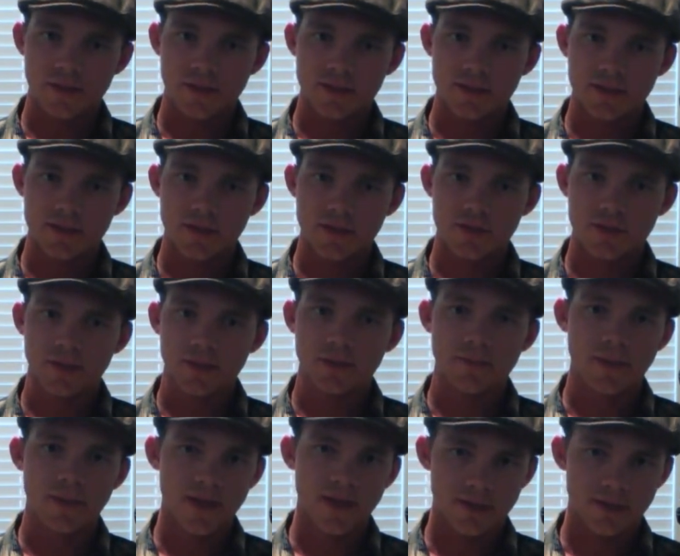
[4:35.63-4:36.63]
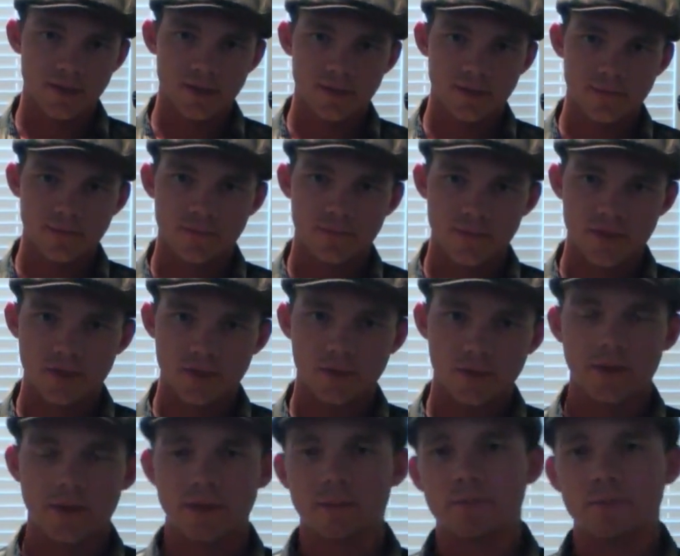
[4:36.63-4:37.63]
is usually the mandolin. So
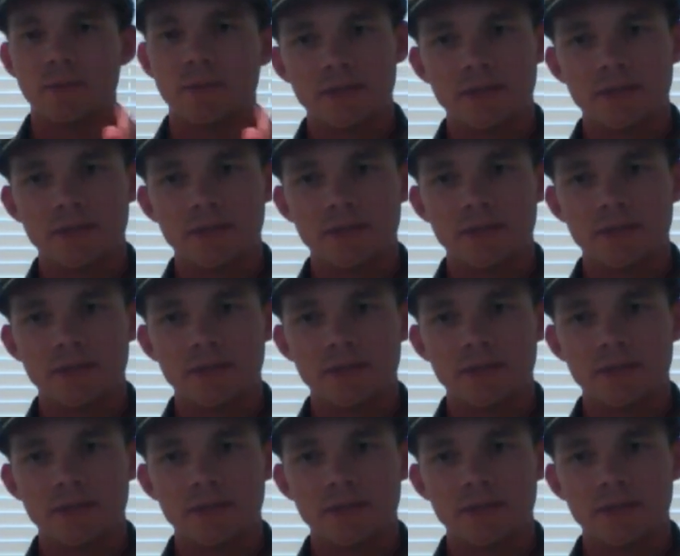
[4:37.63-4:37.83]
while the bass